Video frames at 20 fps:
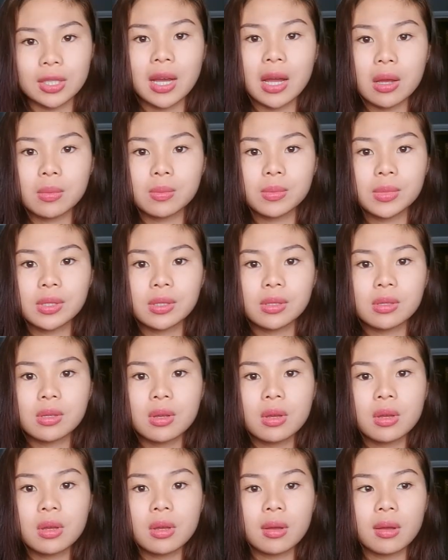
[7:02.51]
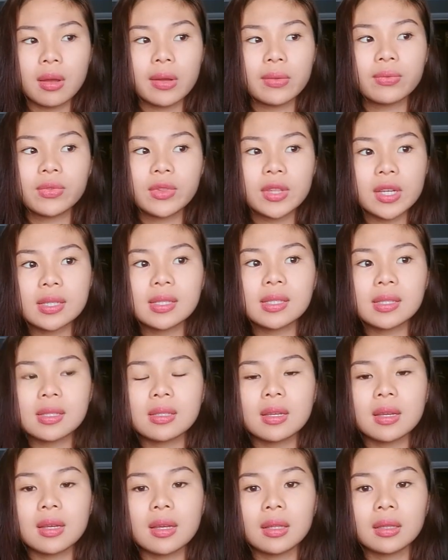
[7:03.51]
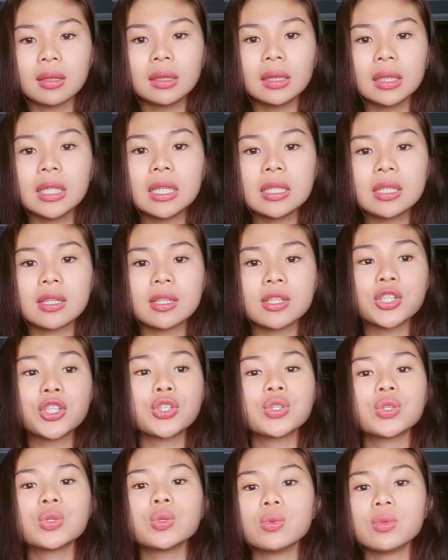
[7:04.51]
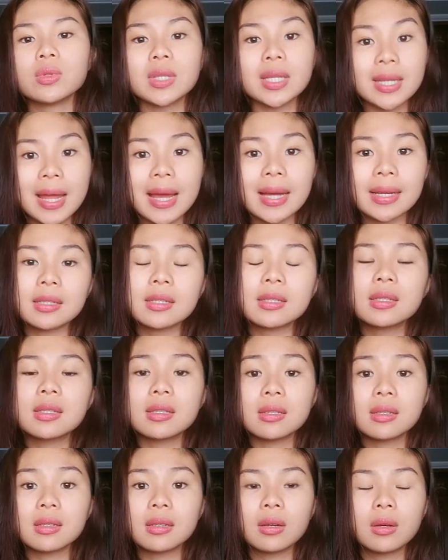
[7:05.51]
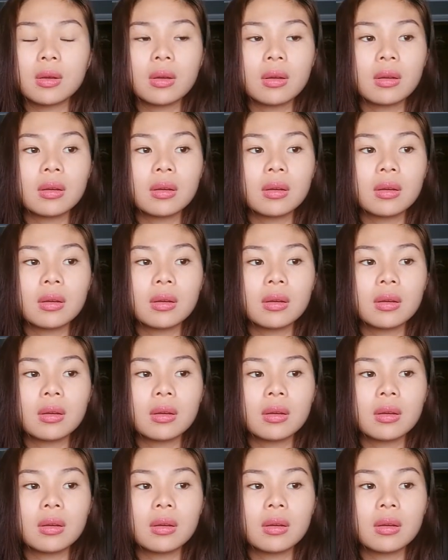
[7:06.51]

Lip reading: hard times. And this leads us to the next